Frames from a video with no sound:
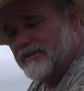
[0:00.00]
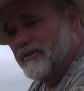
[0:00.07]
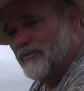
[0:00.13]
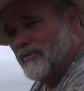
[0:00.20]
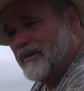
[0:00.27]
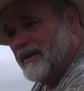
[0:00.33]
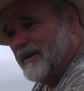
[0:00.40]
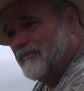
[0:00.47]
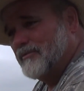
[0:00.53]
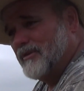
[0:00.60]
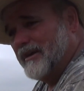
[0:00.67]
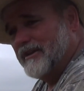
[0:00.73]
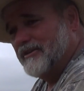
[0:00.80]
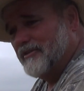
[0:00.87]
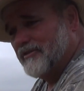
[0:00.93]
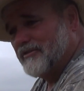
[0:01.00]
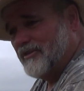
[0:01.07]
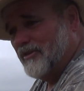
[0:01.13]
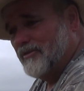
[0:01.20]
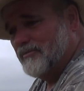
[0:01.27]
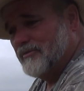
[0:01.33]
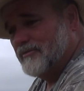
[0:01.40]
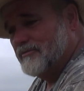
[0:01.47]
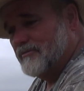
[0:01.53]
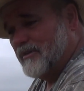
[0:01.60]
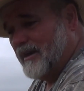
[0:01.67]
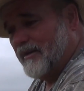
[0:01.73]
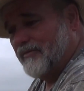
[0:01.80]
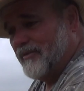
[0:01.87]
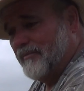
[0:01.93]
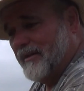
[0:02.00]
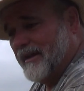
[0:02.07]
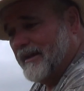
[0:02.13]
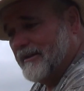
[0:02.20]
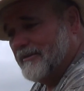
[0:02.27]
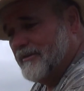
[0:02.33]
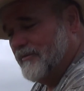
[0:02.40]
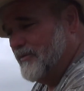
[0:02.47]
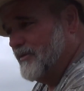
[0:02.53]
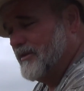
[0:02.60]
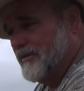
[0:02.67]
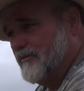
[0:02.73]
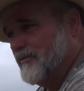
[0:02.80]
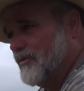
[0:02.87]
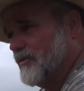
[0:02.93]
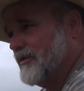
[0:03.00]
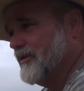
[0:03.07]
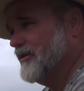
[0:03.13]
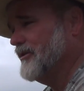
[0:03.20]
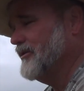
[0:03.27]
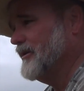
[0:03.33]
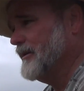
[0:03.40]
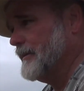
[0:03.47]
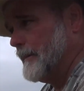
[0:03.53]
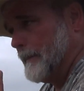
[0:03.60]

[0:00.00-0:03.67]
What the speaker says: You want to upgrade your scope right off the bat if you can afford to do it.